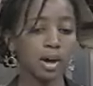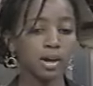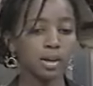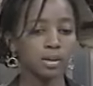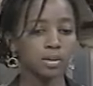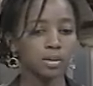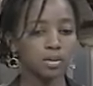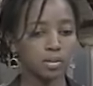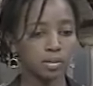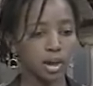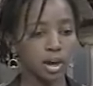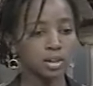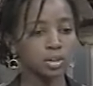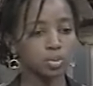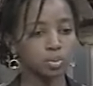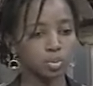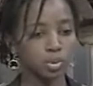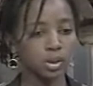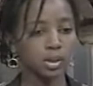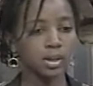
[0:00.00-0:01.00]

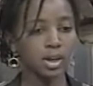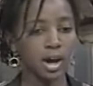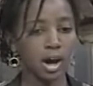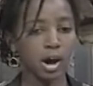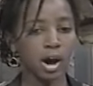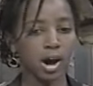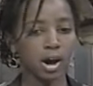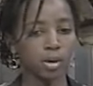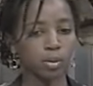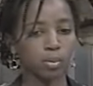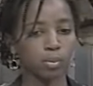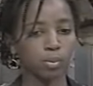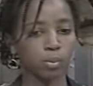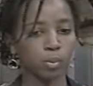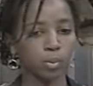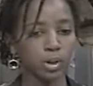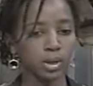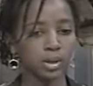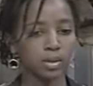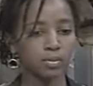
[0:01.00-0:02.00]
that's really how I
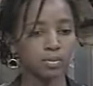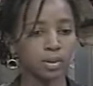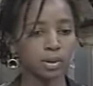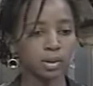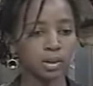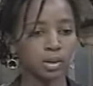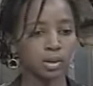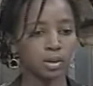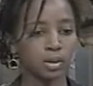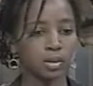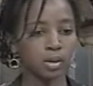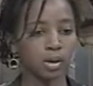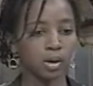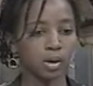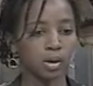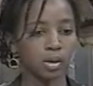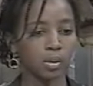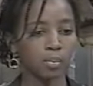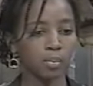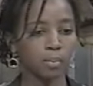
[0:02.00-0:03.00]
weave in
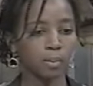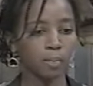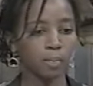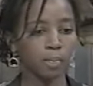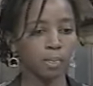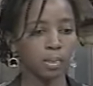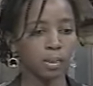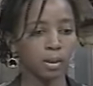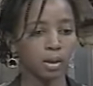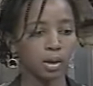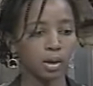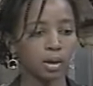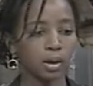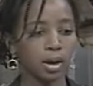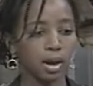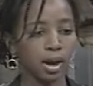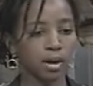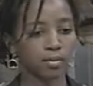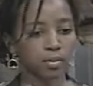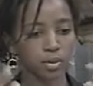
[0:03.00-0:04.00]
an
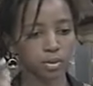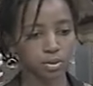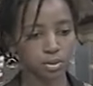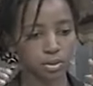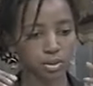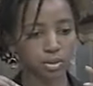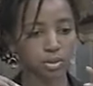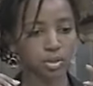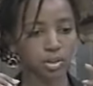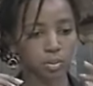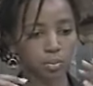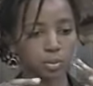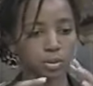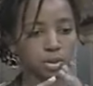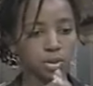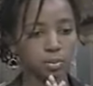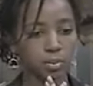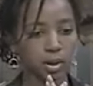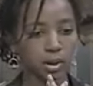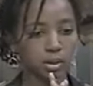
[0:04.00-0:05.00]
Afrocentric
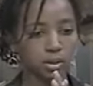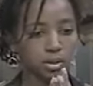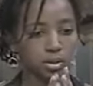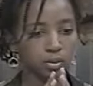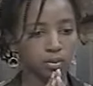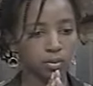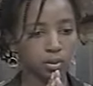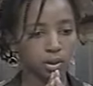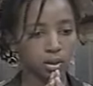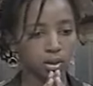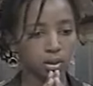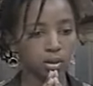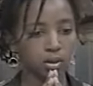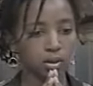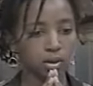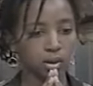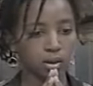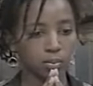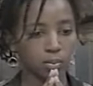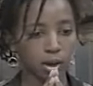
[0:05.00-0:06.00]
perspective
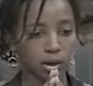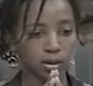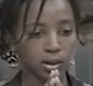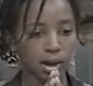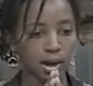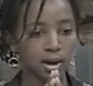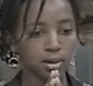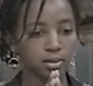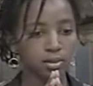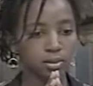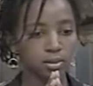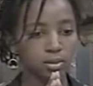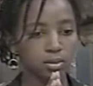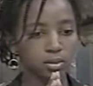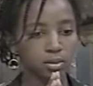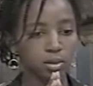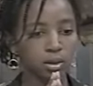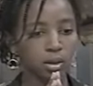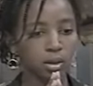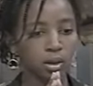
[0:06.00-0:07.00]
in my
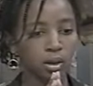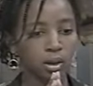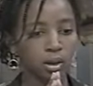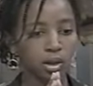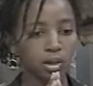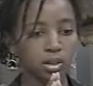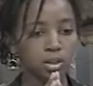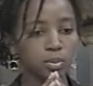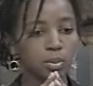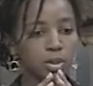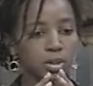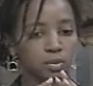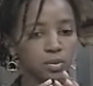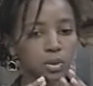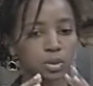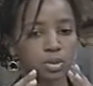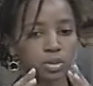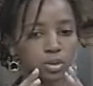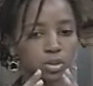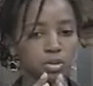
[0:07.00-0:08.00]
classes. And it's
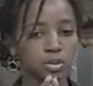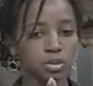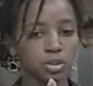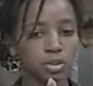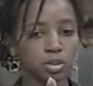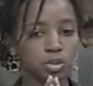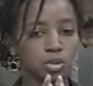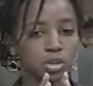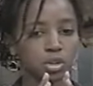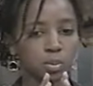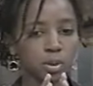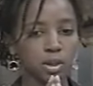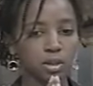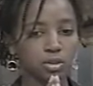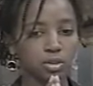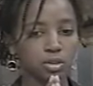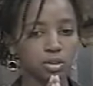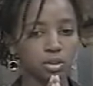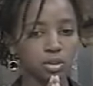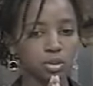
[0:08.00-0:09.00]
beneficial to the students
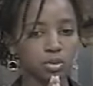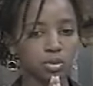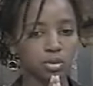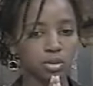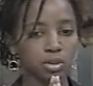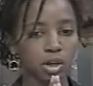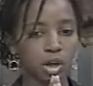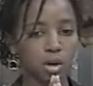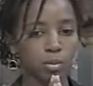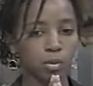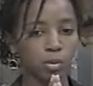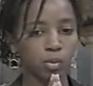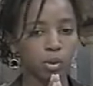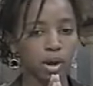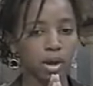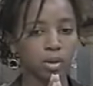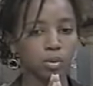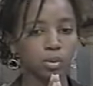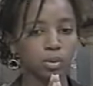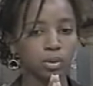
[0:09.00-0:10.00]
because the students come
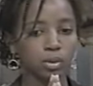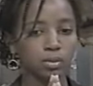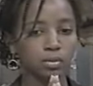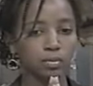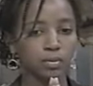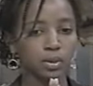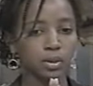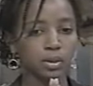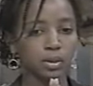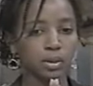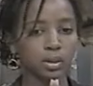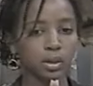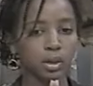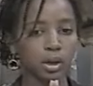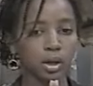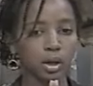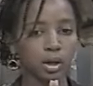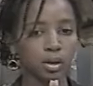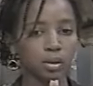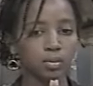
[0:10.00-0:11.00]
away with a
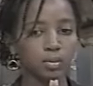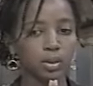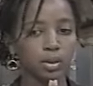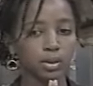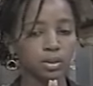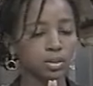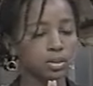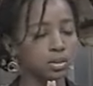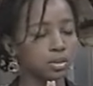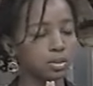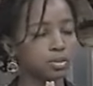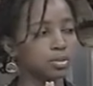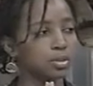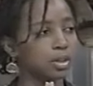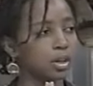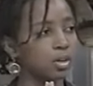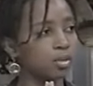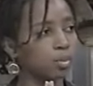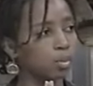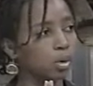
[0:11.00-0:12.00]
feeling of a sense of
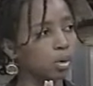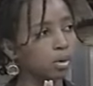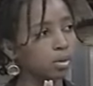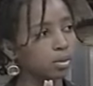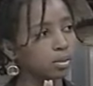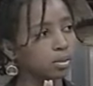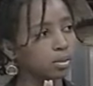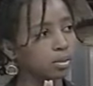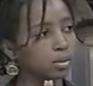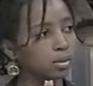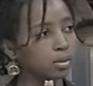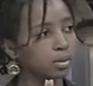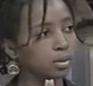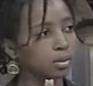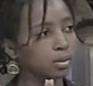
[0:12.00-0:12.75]
self-worth,